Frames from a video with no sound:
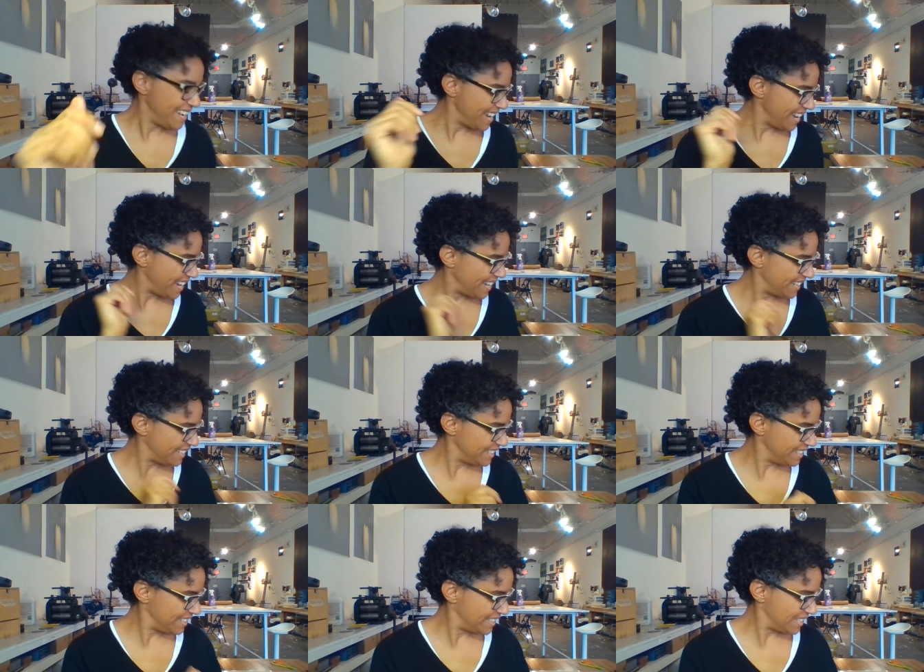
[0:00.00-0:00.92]

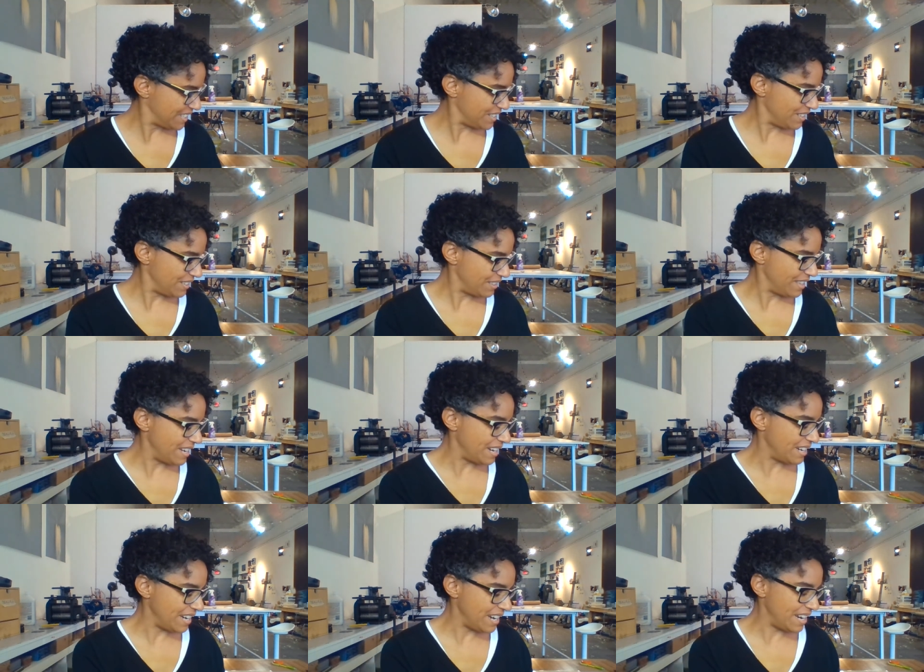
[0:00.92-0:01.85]
And
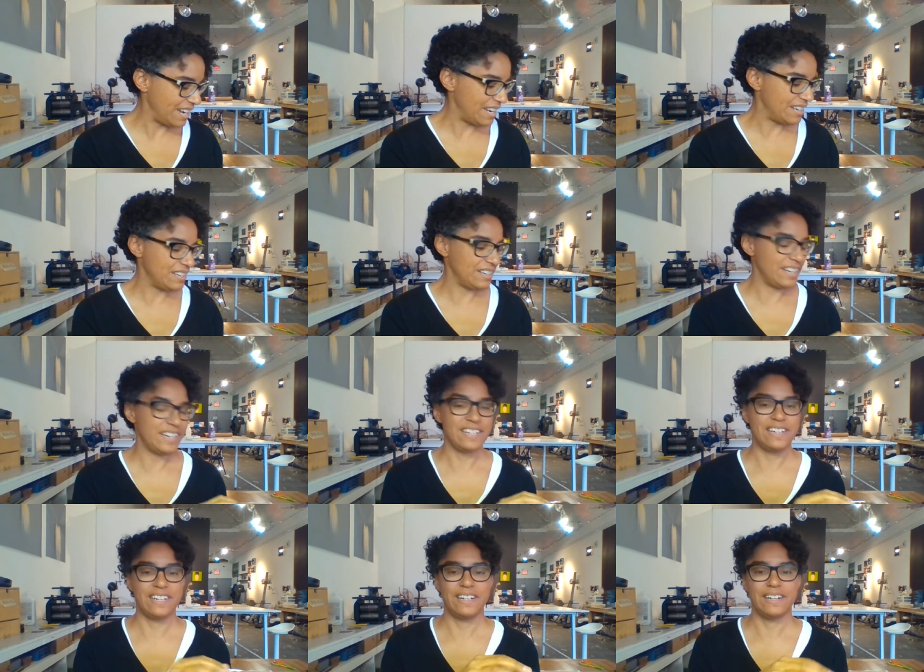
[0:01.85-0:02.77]
then I had an
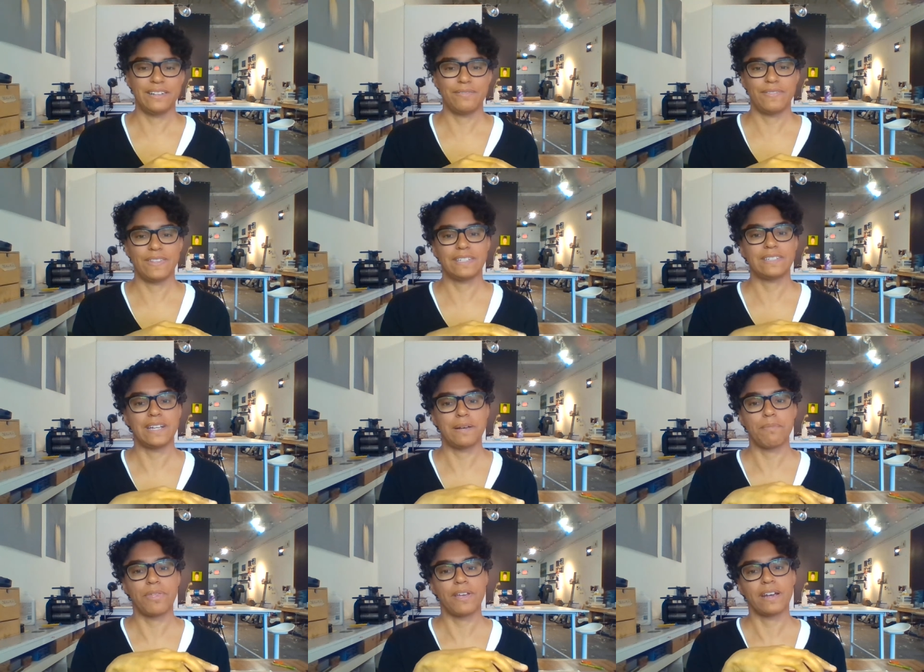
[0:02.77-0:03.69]
idea, the
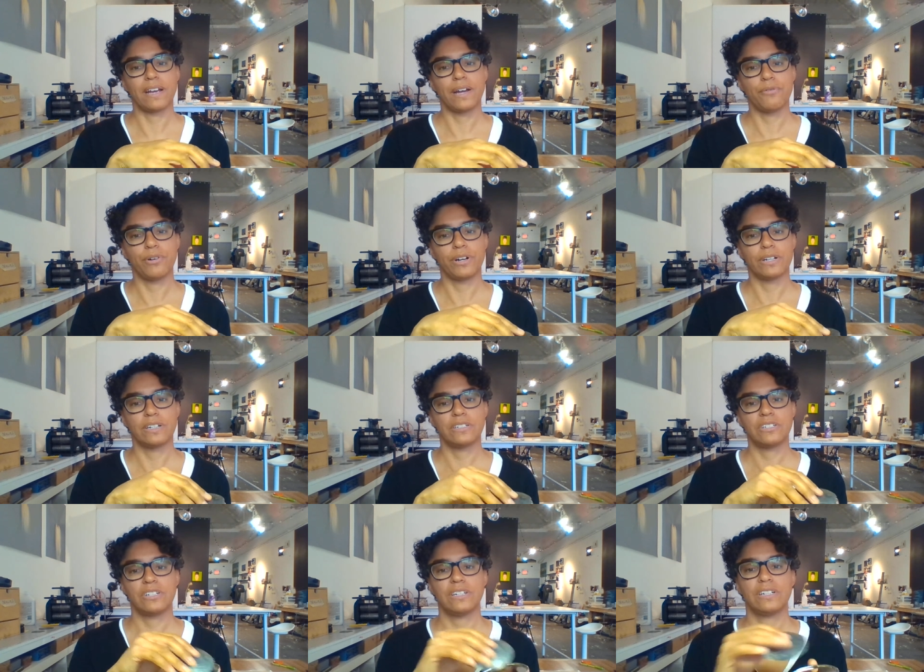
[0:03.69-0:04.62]
same thing. I
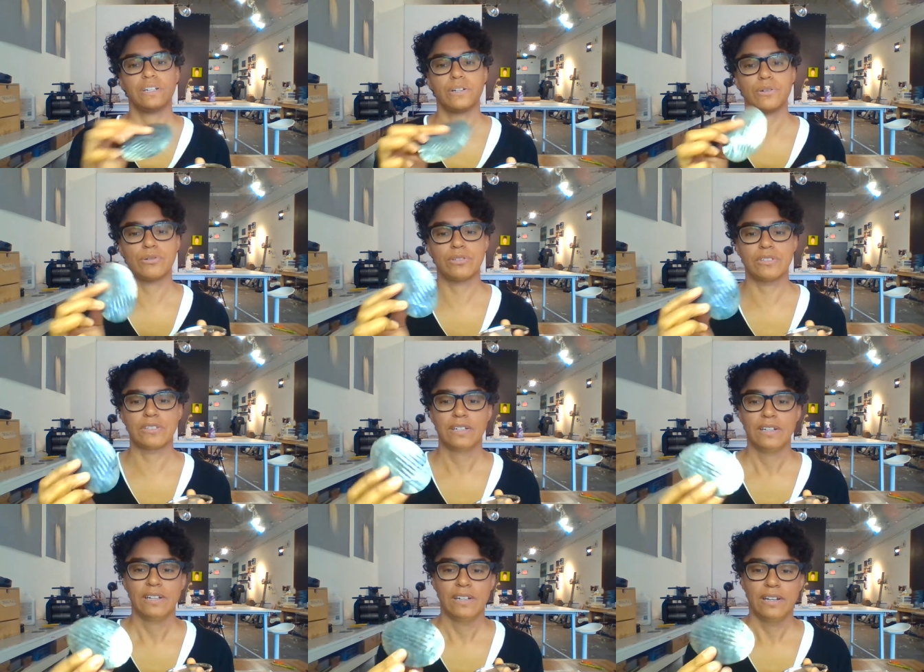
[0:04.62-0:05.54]
wanted to
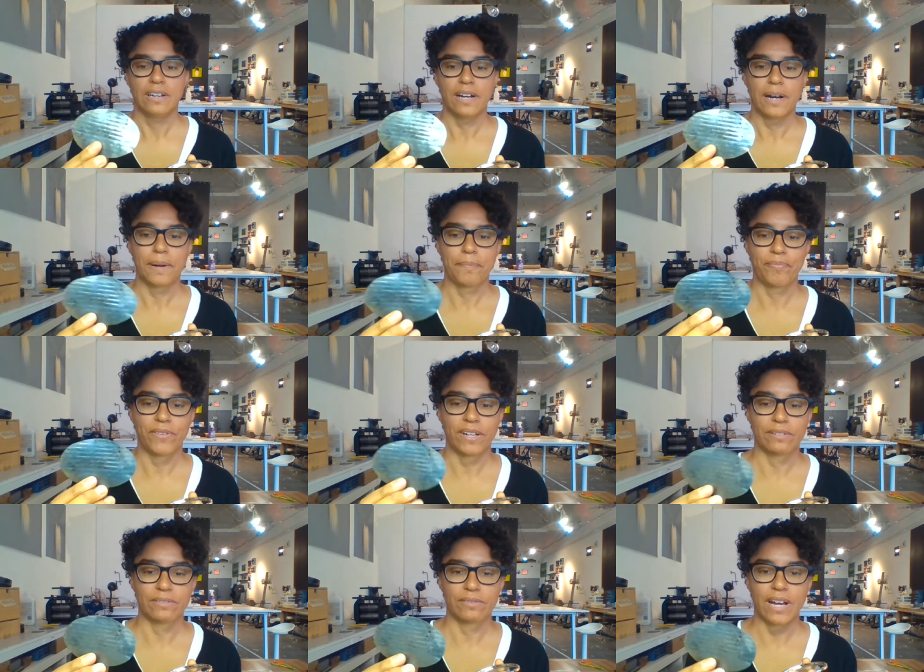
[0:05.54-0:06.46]
use,
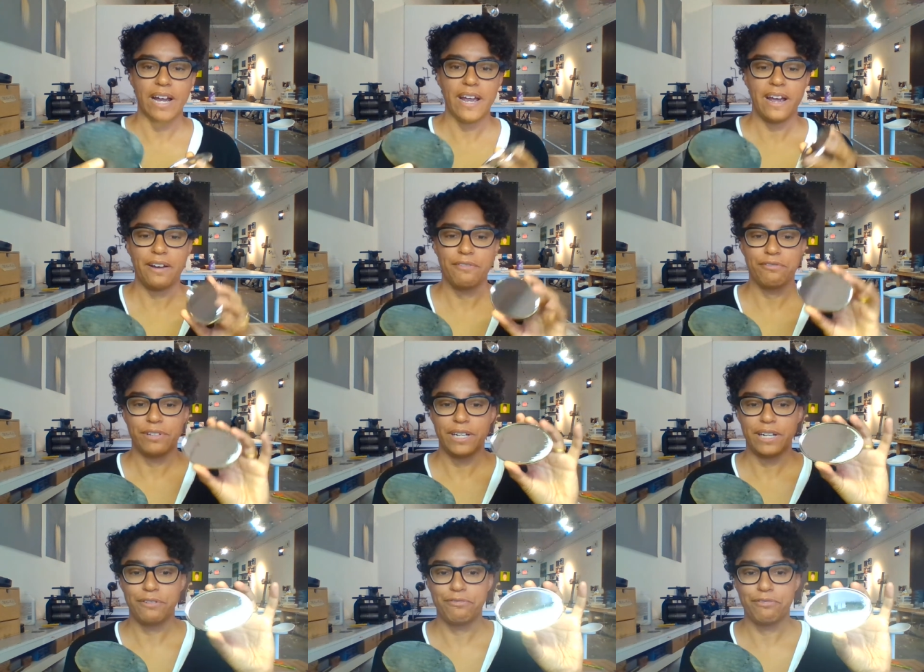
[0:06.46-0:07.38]
I have
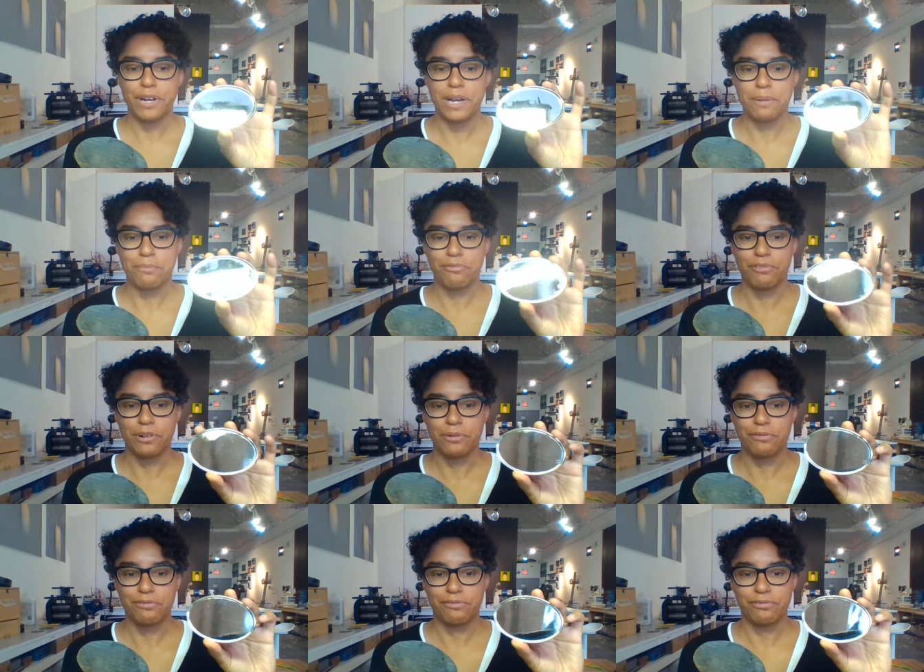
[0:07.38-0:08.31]
a frame
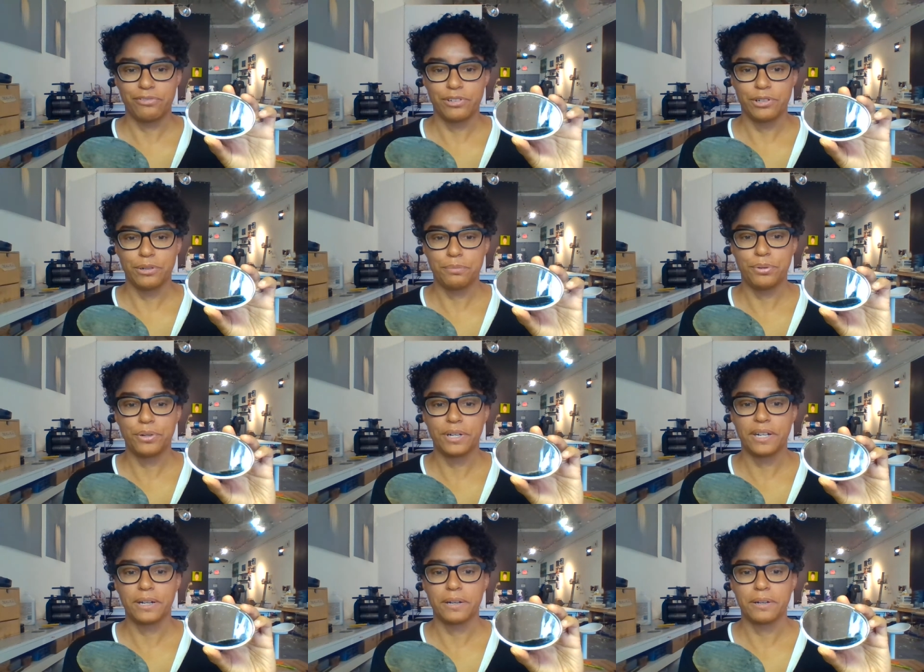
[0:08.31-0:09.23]
for
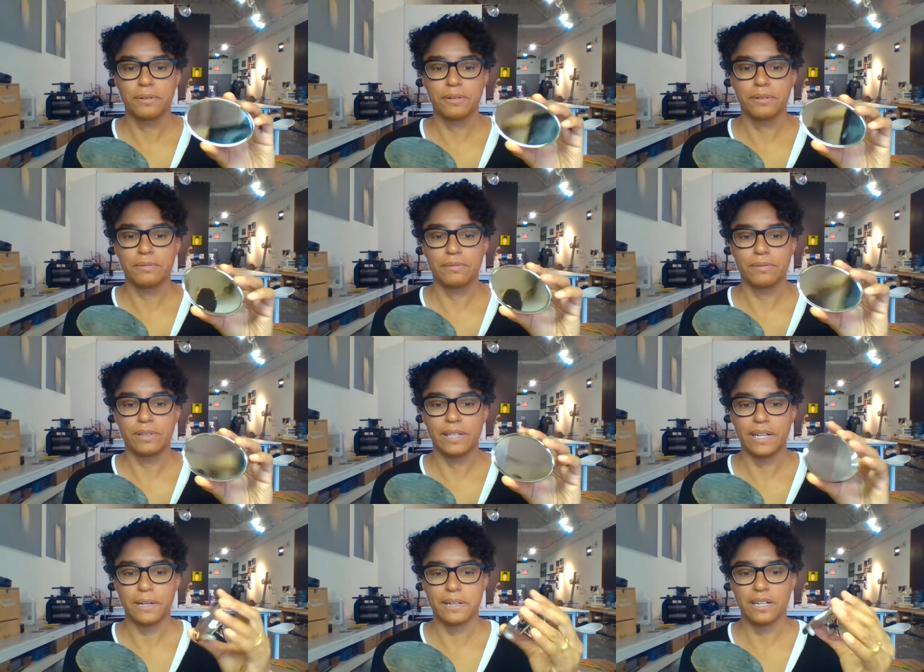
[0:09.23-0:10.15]
putting,
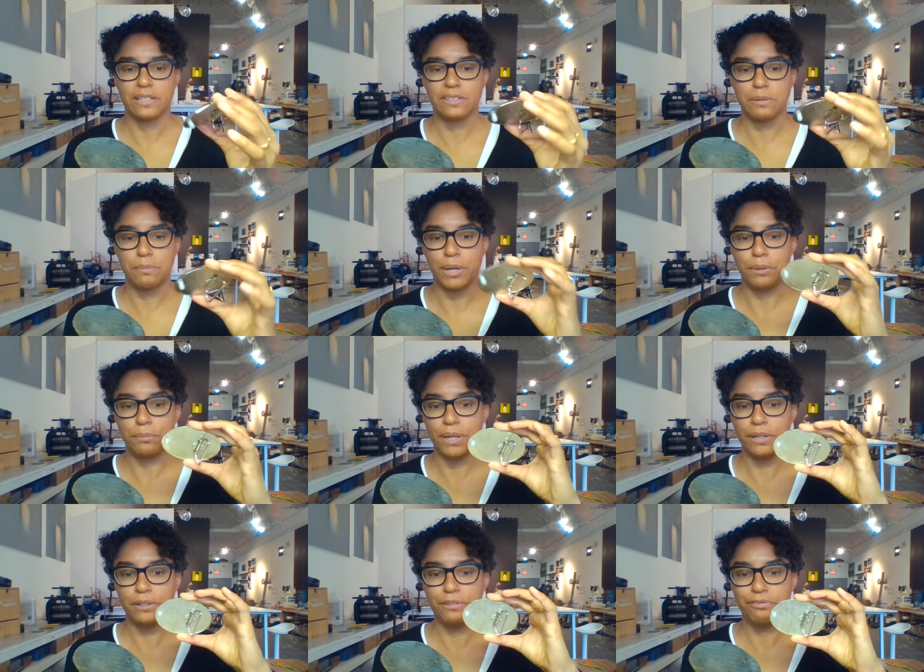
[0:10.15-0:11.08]
it's a belt
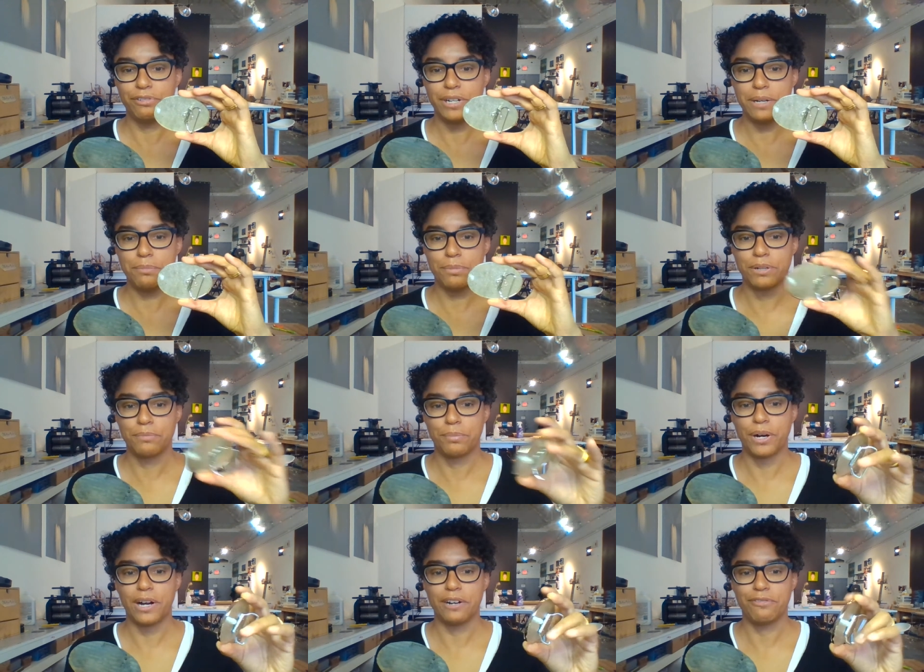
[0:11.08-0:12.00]
buckle frame I
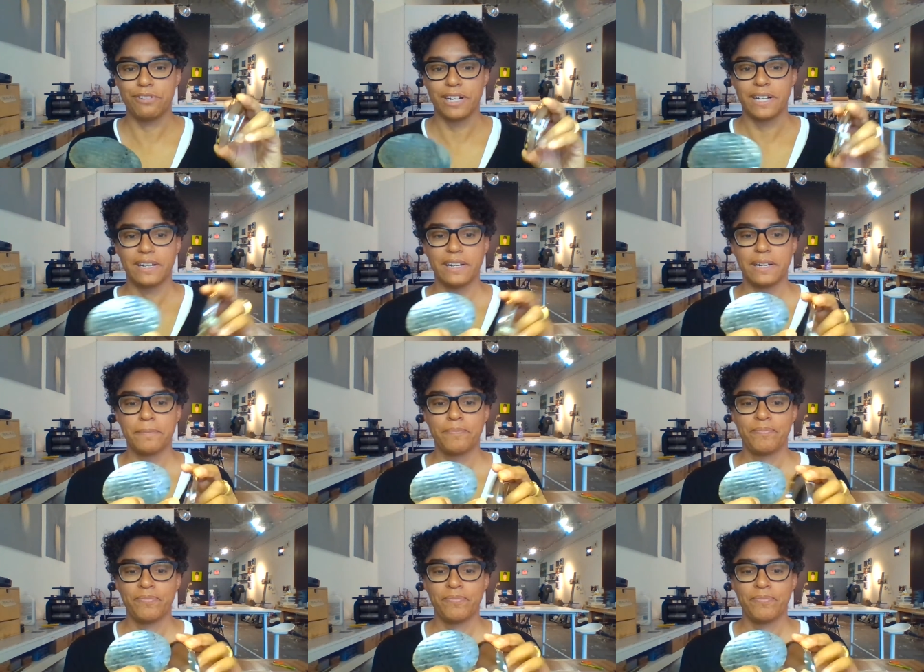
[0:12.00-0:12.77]
bought finding.